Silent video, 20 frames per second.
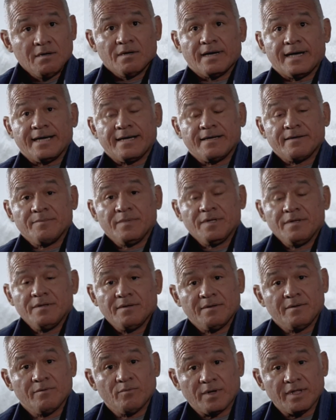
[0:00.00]

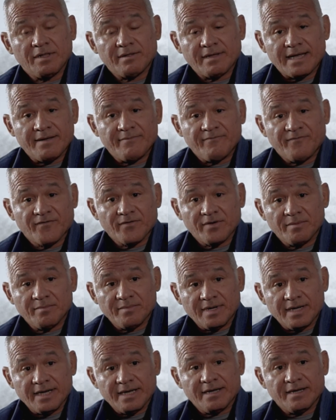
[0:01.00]
Well, I'm from
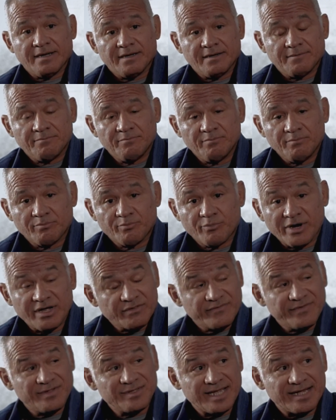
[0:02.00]

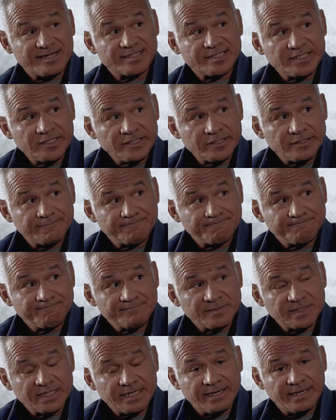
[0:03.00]
Brownsville, Texas,
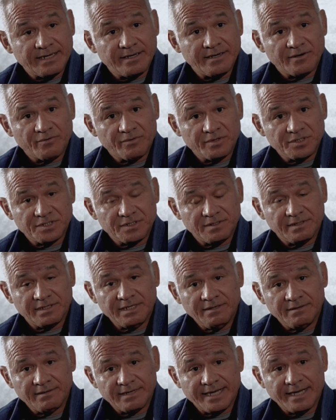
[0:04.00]

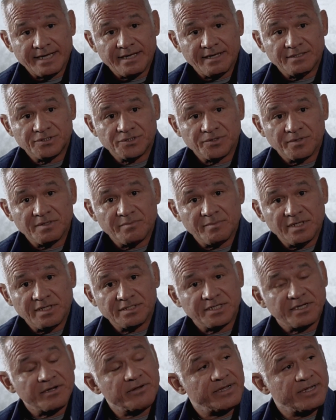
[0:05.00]
originally. I joined the
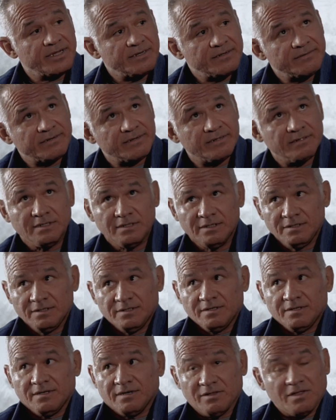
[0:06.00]
military
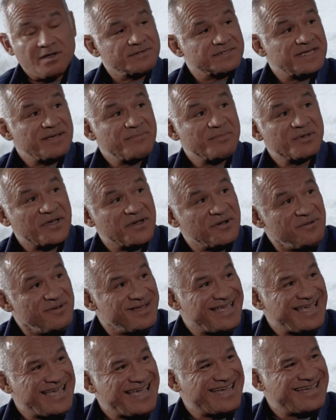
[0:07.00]
a long time ago
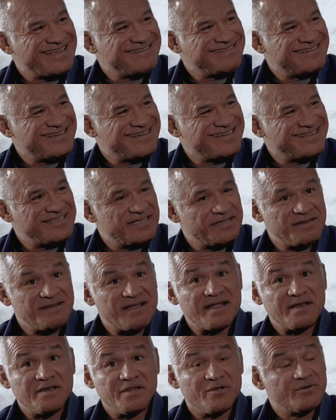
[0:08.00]
and did
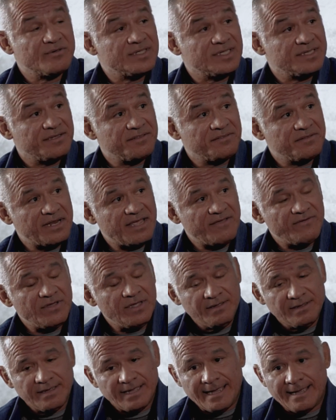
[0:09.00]
9 years in the
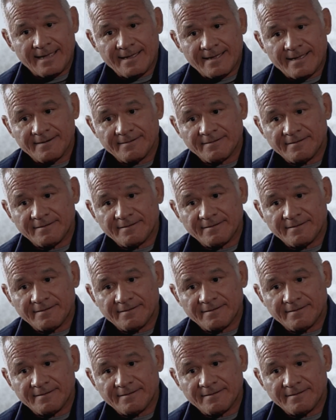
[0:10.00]
Navy. And